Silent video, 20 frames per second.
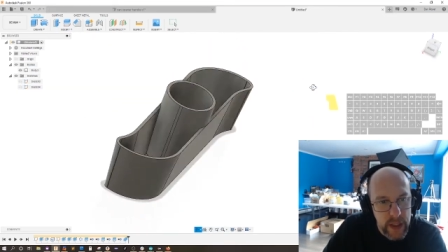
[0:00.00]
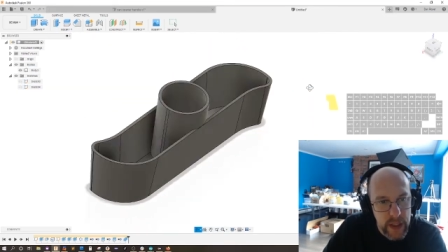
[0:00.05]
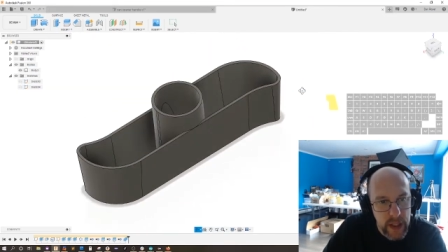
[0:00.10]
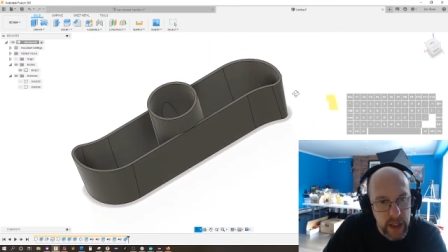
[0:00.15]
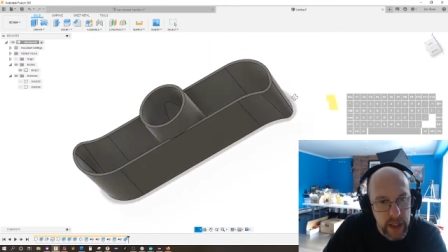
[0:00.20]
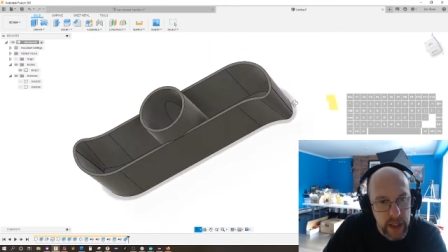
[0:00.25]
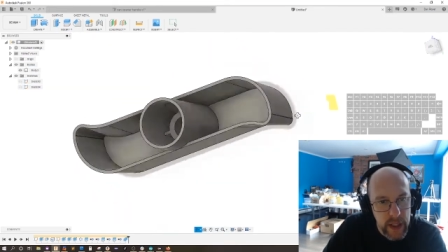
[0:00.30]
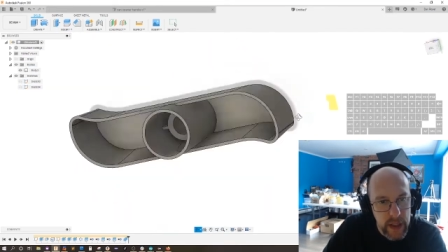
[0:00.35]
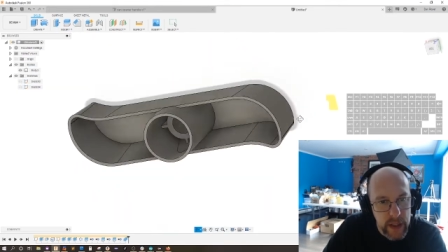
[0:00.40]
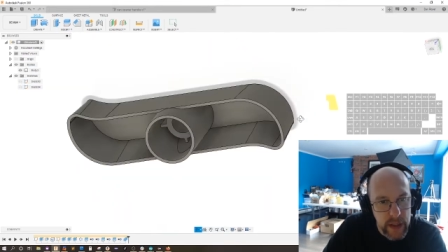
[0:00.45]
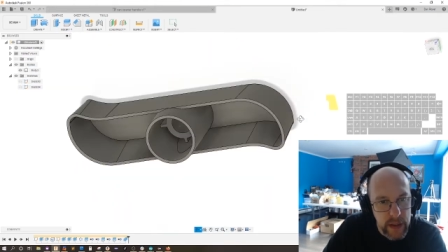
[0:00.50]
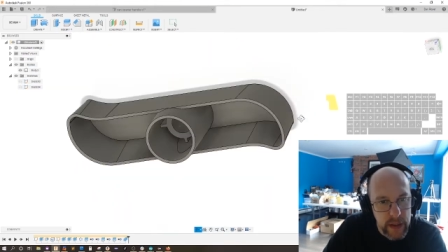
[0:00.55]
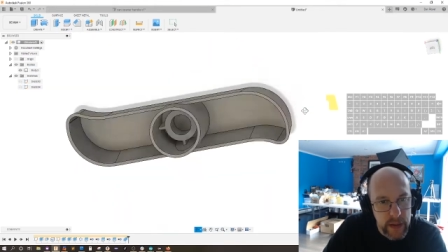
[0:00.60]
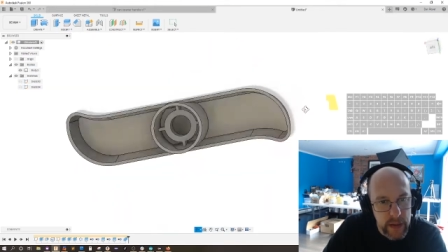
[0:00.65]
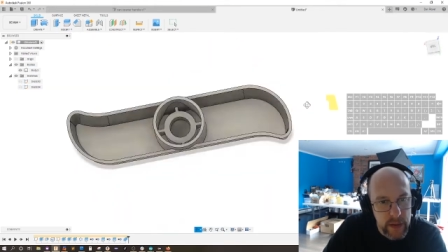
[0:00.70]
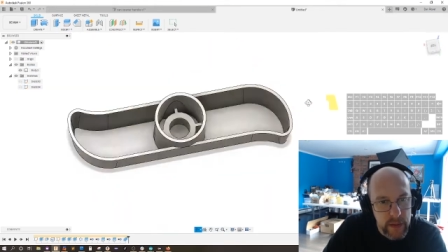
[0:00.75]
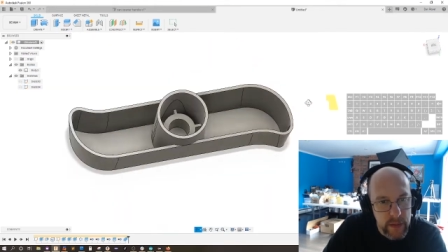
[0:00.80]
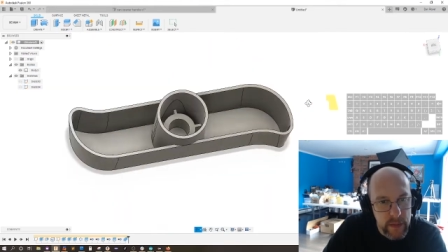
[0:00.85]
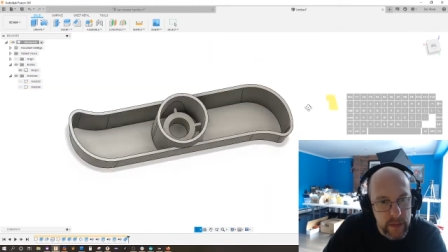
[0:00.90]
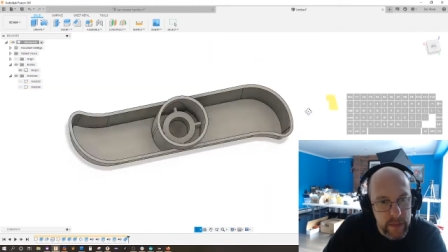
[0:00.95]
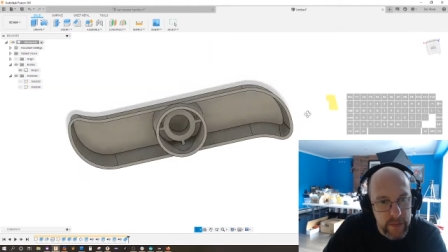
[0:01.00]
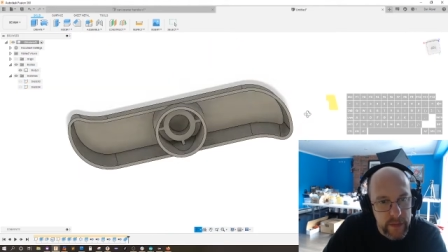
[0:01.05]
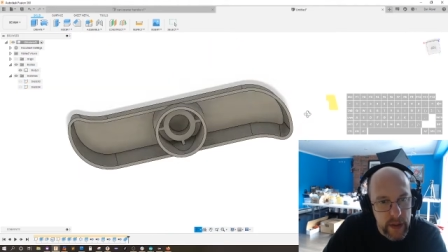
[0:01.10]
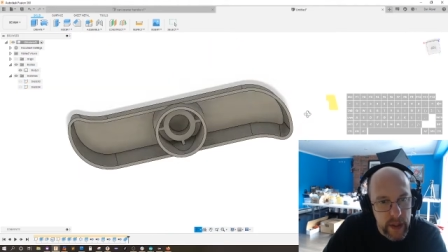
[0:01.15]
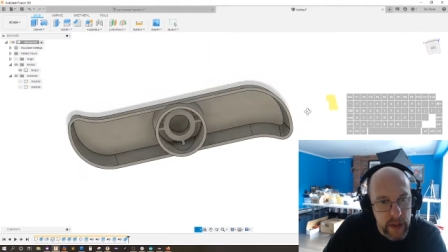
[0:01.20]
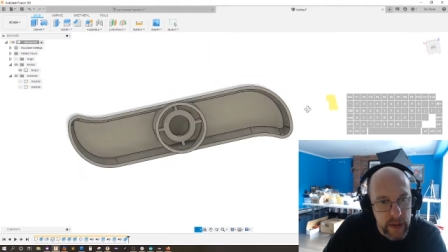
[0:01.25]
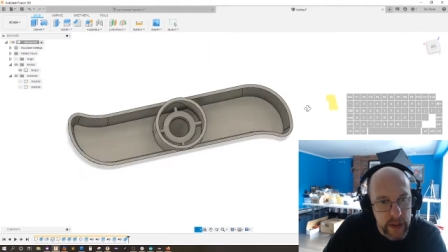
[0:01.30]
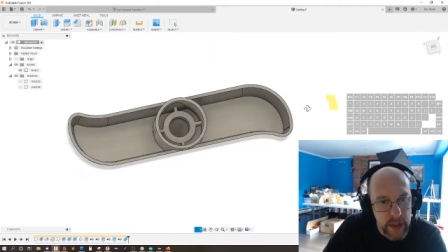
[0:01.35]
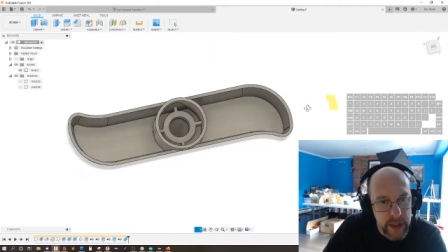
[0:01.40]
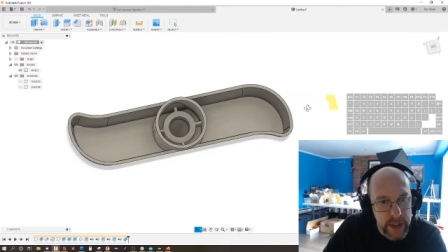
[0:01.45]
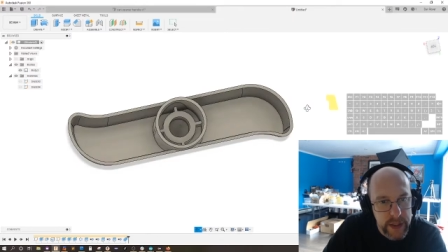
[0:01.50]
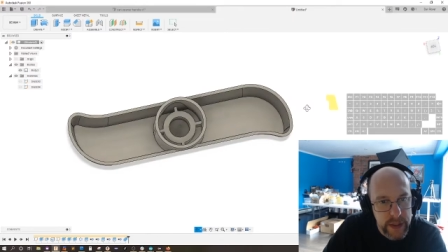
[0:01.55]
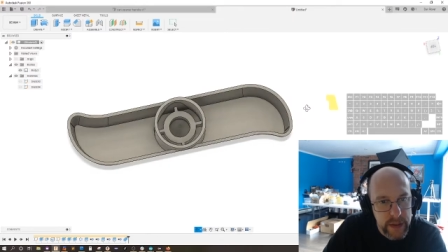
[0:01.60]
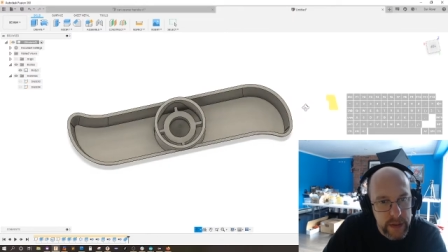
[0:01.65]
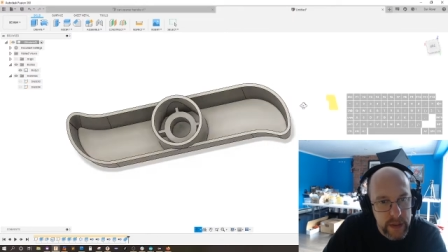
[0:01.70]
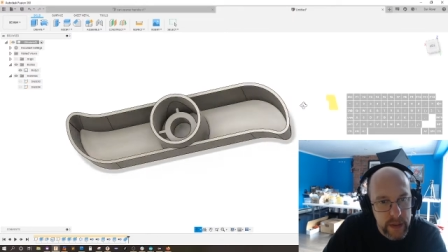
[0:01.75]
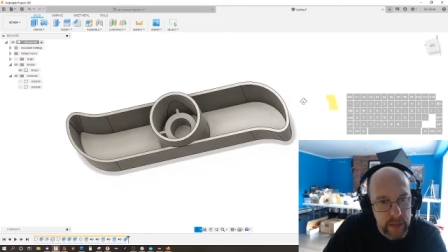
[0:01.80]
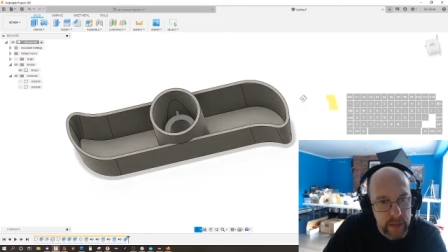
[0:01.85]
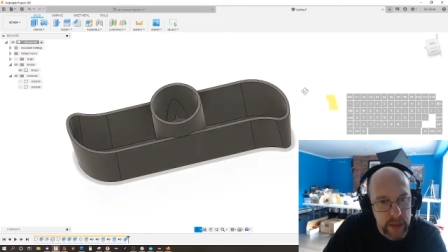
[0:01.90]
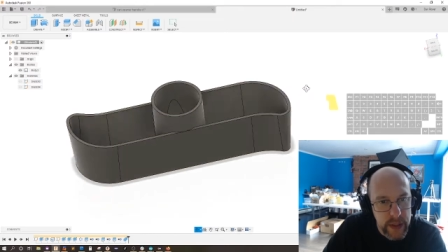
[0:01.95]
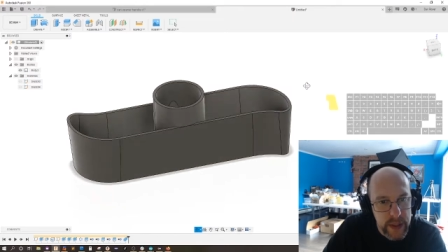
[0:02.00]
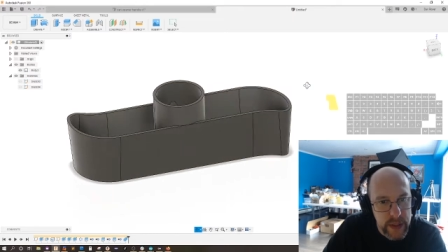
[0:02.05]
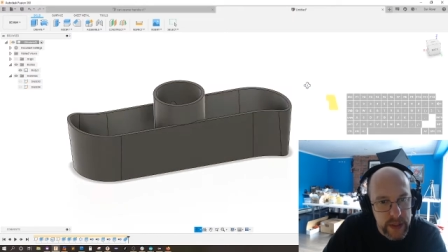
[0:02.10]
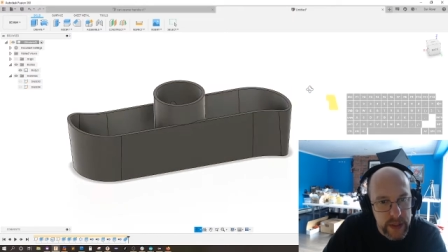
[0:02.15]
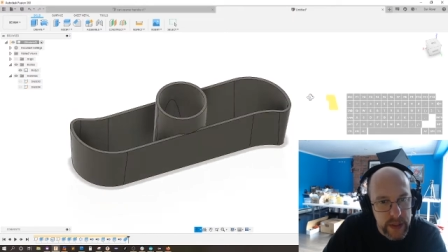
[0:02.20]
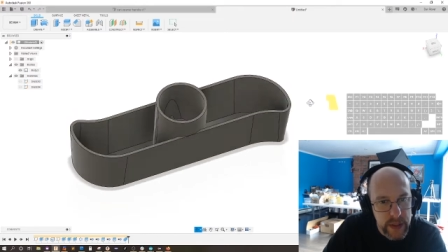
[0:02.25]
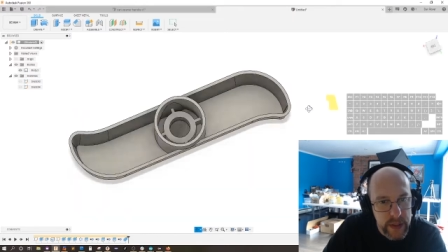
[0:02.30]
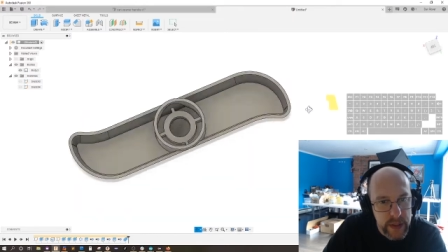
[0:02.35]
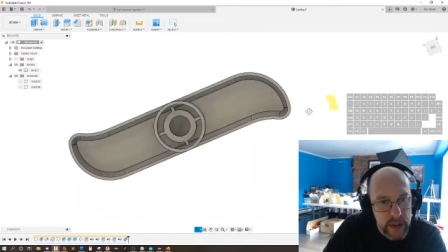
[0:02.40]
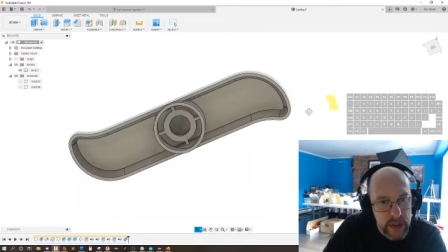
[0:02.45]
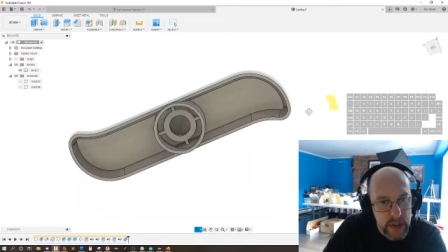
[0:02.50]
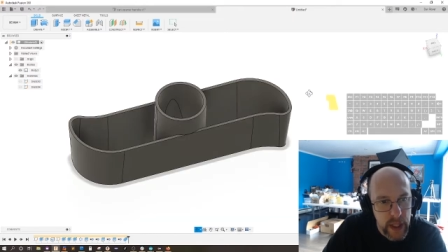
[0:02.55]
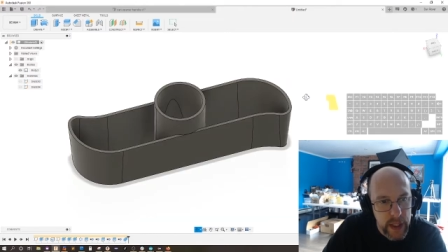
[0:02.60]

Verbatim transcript: and we've got our interior pieces.